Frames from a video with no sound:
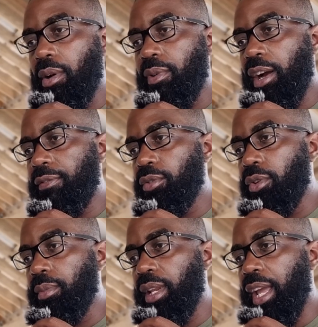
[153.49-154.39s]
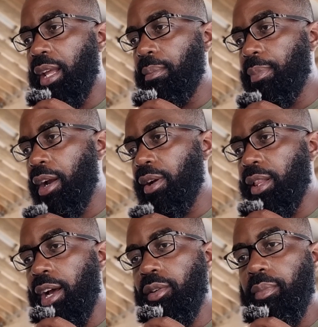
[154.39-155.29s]
Ralph Norman, and Barry
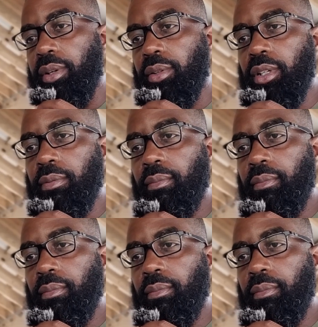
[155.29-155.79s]
Loudermilk.